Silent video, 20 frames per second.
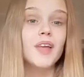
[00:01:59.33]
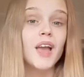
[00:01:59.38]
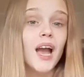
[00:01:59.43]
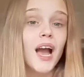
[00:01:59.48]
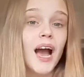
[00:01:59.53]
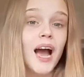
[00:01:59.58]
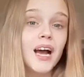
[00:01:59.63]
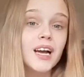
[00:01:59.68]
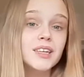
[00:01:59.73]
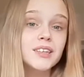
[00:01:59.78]

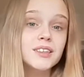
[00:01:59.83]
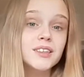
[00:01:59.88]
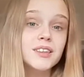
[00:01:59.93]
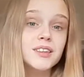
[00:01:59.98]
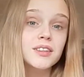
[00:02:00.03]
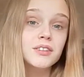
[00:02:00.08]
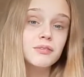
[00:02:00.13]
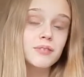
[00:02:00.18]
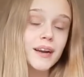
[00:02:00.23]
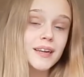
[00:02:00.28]
And the
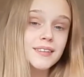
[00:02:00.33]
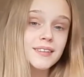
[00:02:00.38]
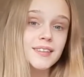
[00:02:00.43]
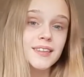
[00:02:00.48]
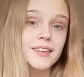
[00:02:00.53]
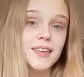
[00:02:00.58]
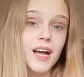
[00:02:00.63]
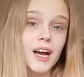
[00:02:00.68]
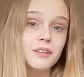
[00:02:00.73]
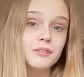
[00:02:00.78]
rating
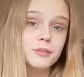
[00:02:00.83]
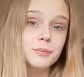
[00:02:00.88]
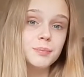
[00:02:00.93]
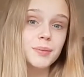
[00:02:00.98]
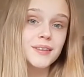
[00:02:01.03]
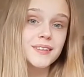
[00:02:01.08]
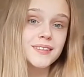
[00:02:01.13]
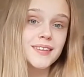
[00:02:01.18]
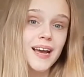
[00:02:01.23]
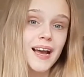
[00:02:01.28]
that I would put
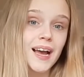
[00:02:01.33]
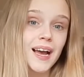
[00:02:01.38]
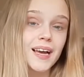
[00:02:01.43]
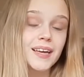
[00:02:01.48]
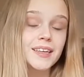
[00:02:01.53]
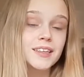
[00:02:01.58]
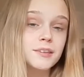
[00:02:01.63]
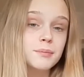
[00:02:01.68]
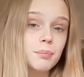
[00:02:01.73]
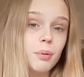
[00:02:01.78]
it at is
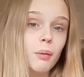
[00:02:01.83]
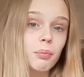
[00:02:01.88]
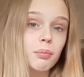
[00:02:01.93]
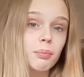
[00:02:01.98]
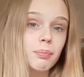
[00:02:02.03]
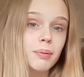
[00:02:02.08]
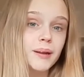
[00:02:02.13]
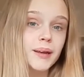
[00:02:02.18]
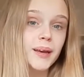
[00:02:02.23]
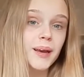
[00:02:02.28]

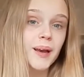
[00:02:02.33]
probably